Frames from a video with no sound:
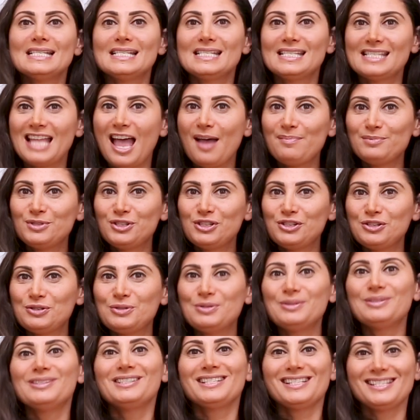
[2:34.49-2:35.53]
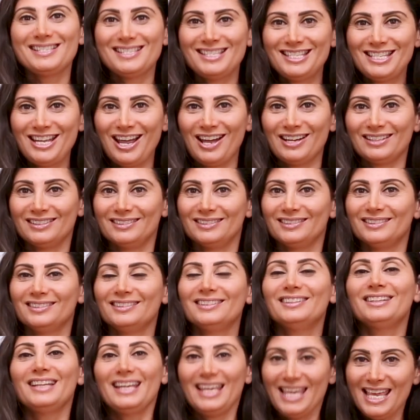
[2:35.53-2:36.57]
Step 2, done.
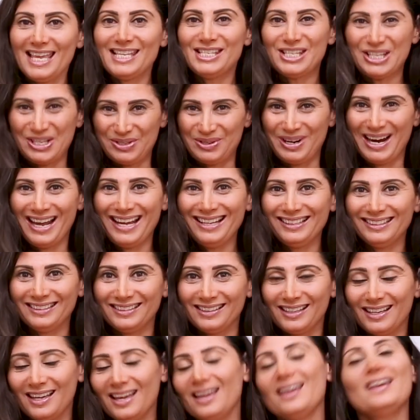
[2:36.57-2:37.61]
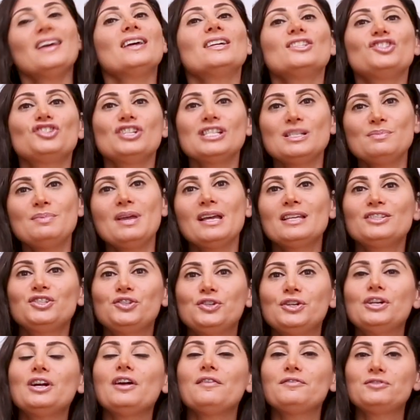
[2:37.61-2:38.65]
Easy, right? Just make
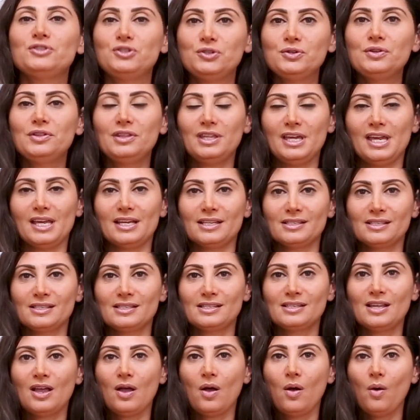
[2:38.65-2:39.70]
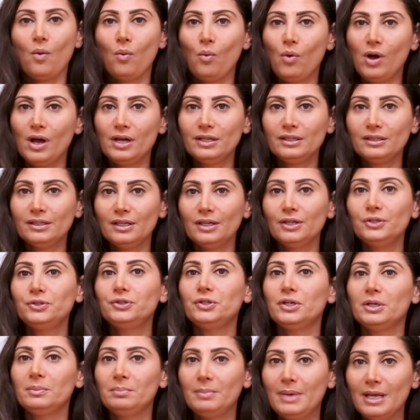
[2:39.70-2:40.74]
sure of 2 things. 1,
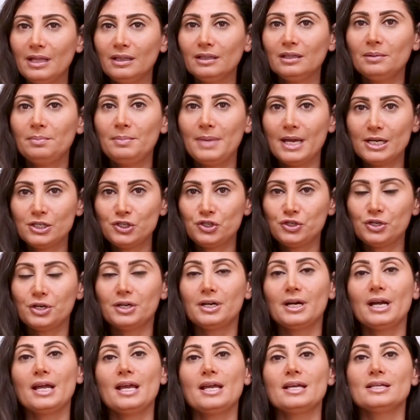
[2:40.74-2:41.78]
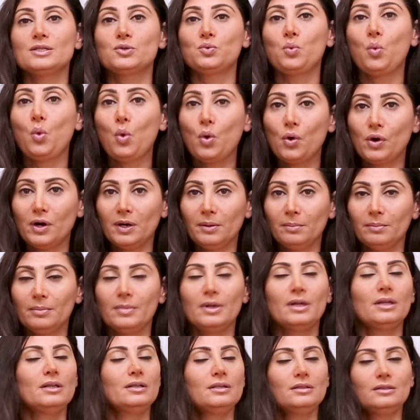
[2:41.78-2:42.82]
your milk mixture is warm,
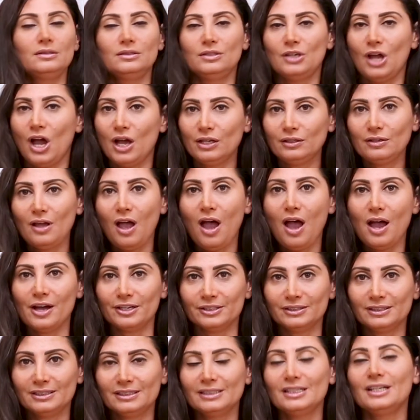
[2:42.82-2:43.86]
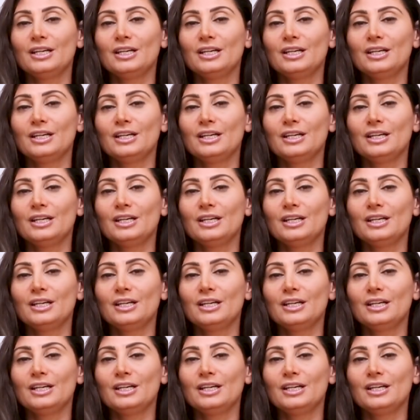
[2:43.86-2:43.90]
not hot.